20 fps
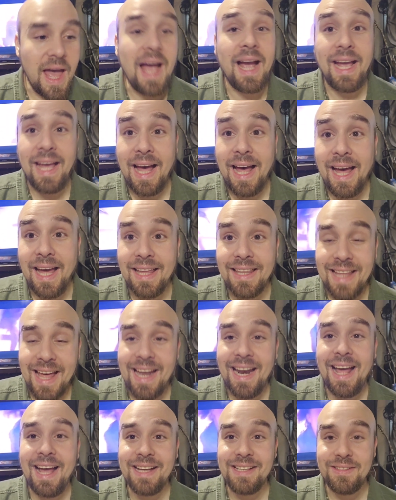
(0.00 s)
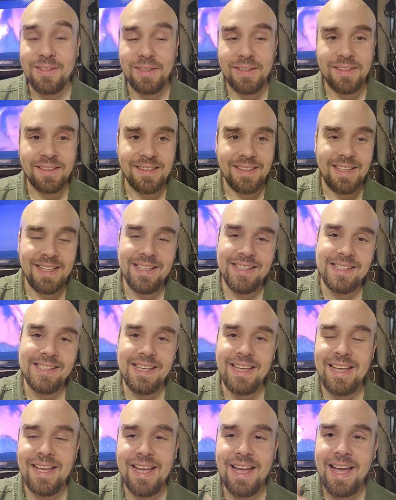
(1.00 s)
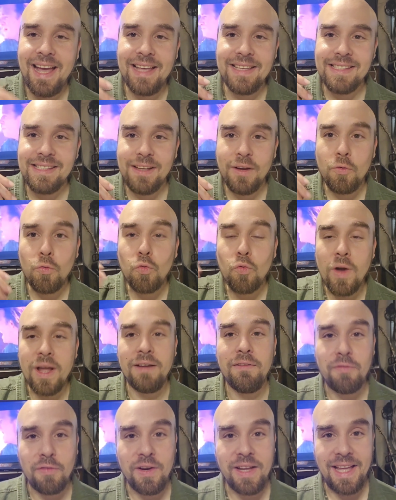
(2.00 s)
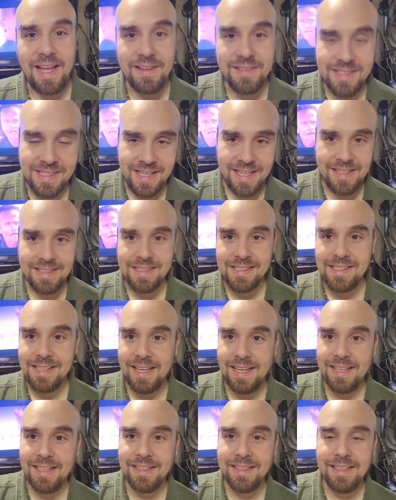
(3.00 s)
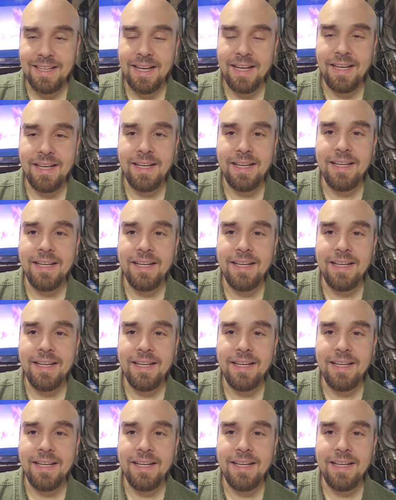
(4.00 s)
That guy, that actor, he has great freak out scenes in